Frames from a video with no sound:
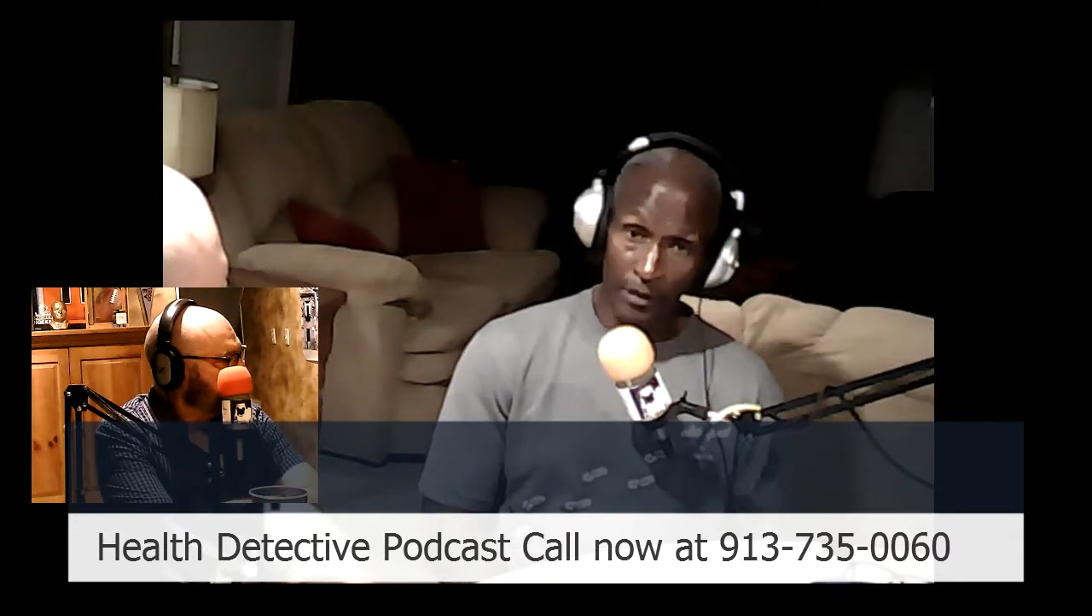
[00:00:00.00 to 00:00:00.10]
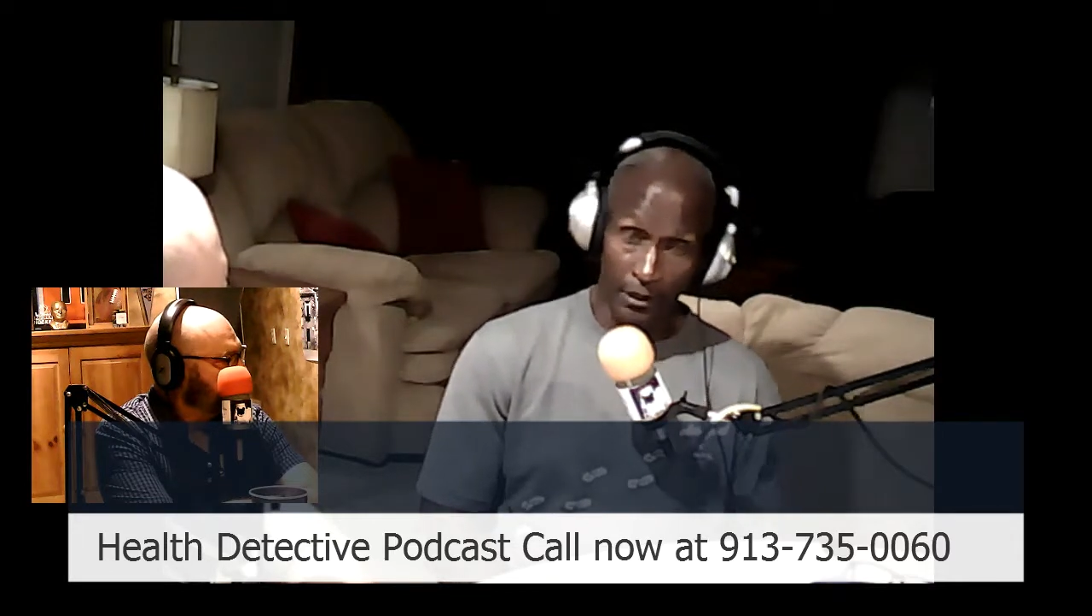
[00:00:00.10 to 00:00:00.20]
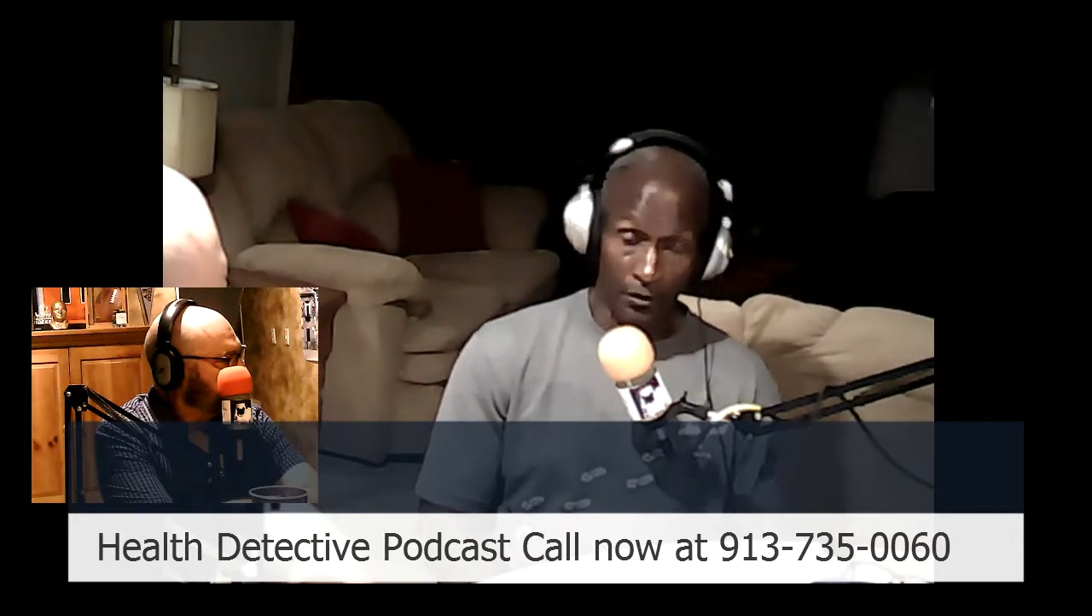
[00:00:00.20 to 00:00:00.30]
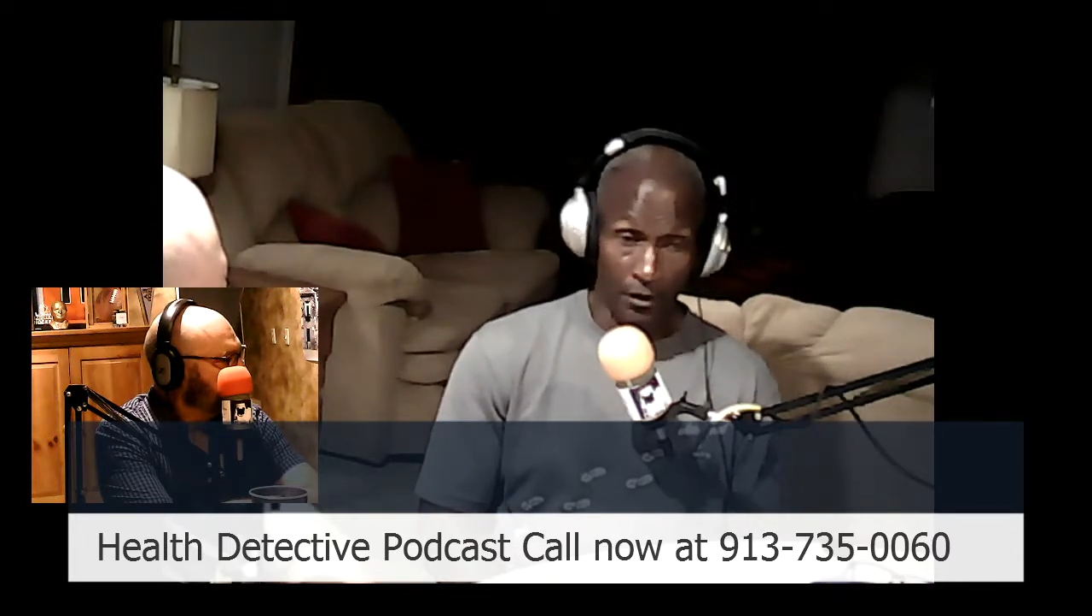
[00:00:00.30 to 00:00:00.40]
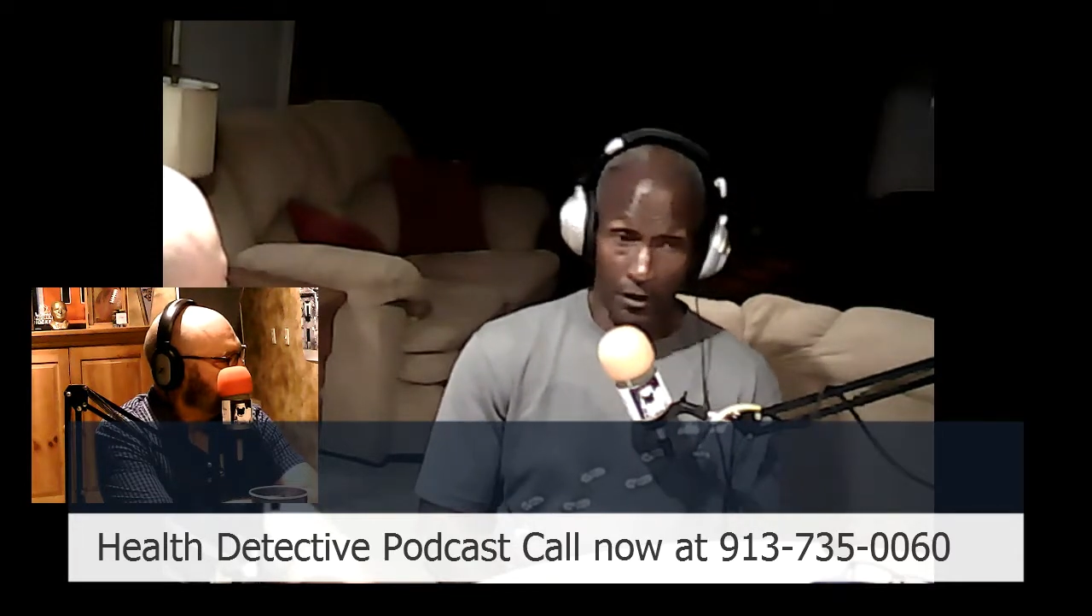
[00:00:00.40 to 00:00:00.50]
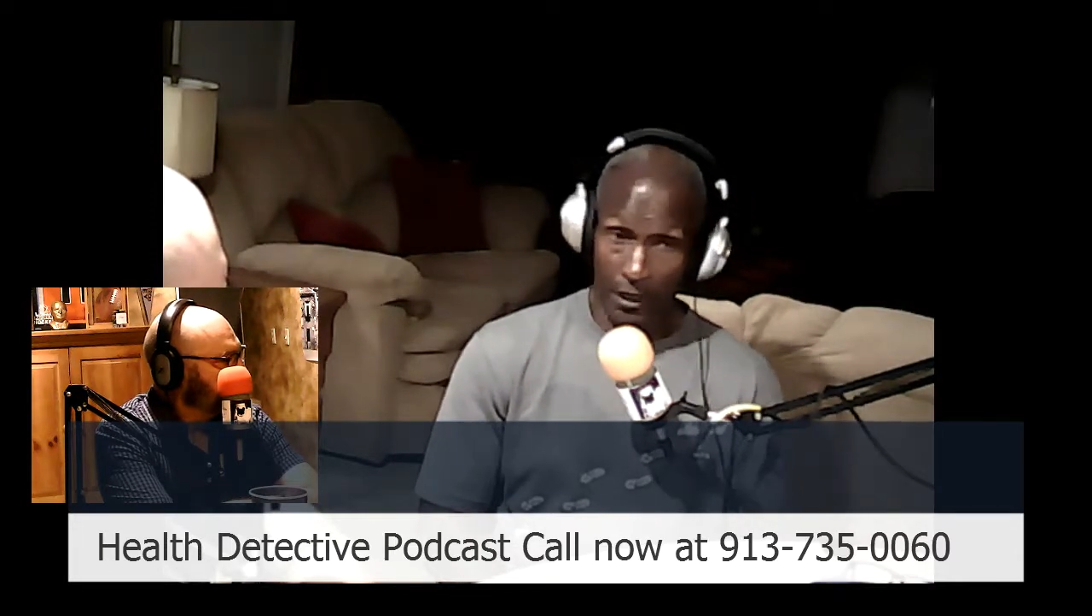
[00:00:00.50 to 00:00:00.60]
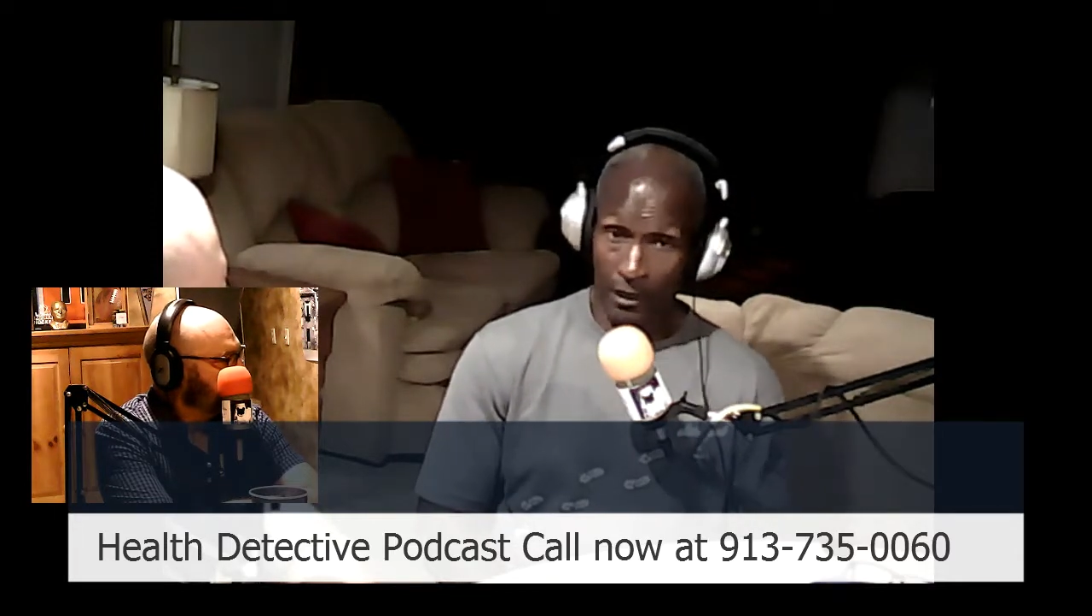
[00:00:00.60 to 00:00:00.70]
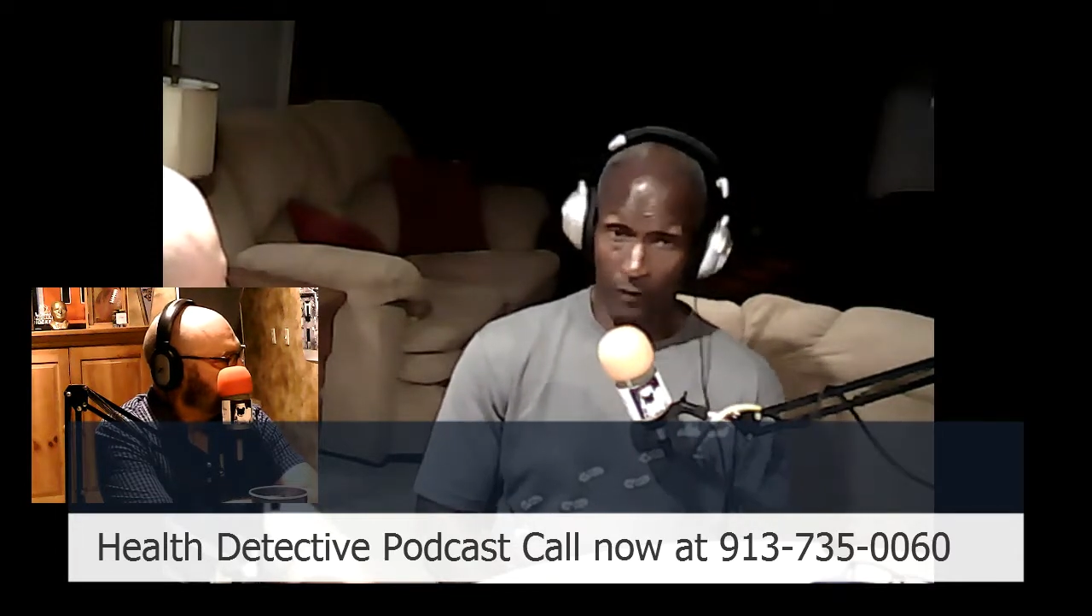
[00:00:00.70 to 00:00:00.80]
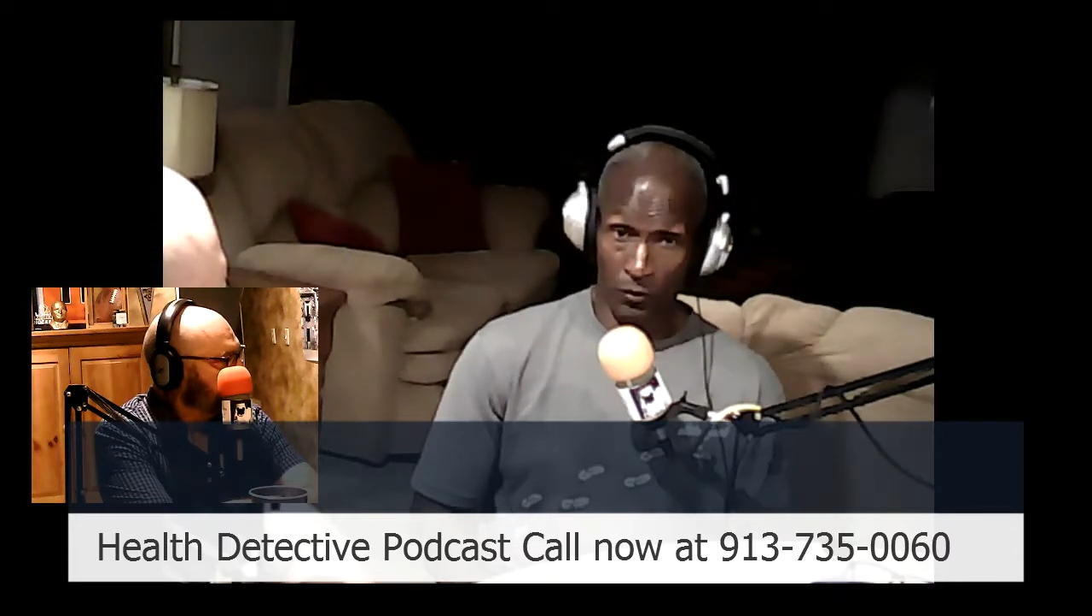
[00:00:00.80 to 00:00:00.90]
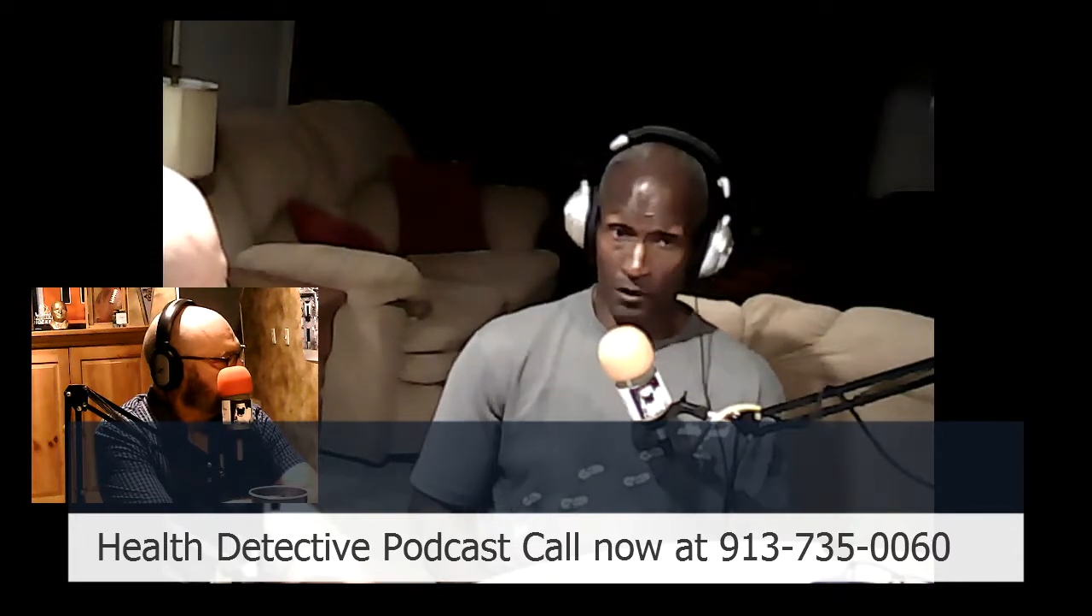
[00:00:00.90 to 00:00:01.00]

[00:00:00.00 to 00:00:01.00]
and you can deadlift once